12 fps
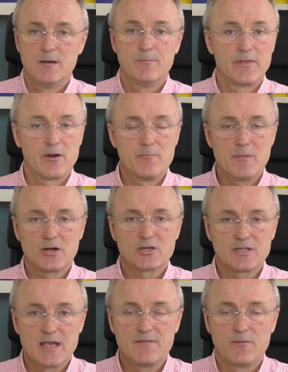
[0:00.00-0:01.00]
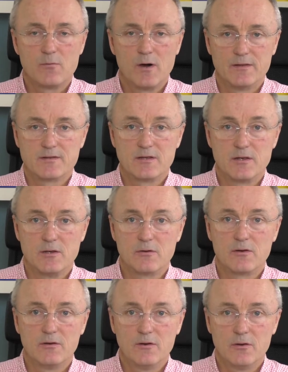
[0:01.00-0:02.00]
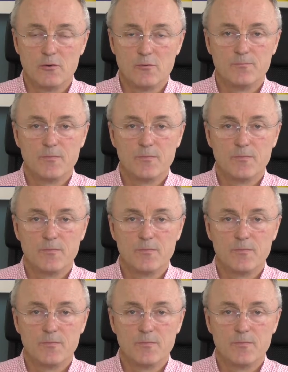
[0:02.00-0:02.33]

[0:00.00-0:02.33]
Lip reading: But there are much safer ones that you can do.